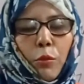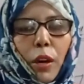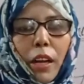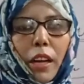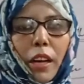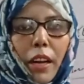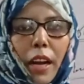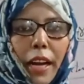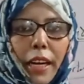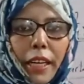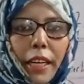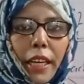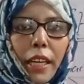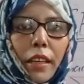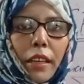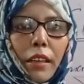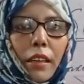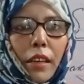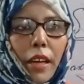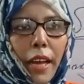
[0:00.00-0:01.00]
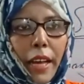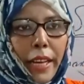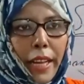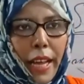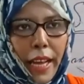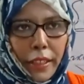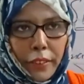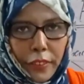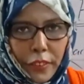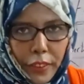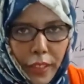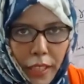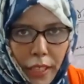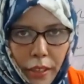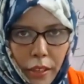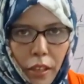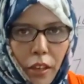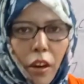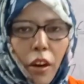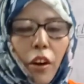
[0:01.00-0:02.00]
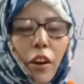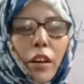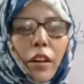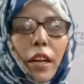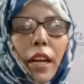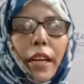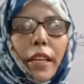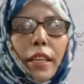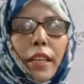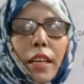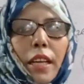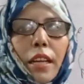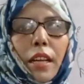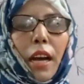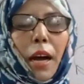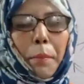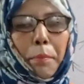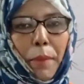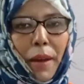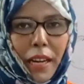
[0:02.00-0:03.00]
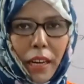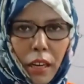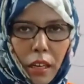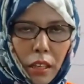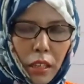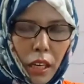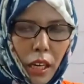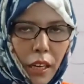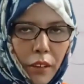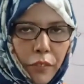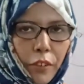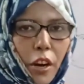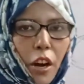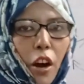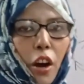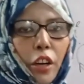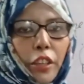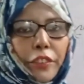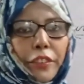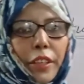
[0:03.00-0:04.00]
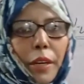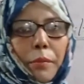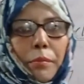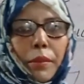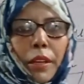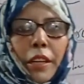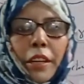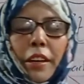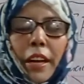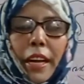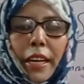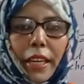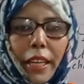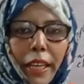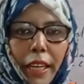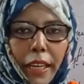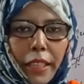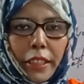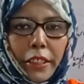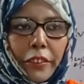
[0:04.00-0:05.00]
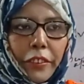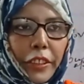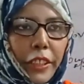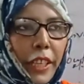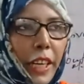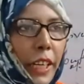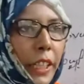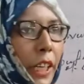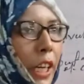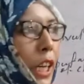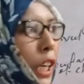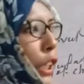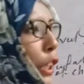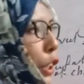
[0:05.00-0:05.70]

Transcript: while writing an essay or writing a paragraph or narrating an incident,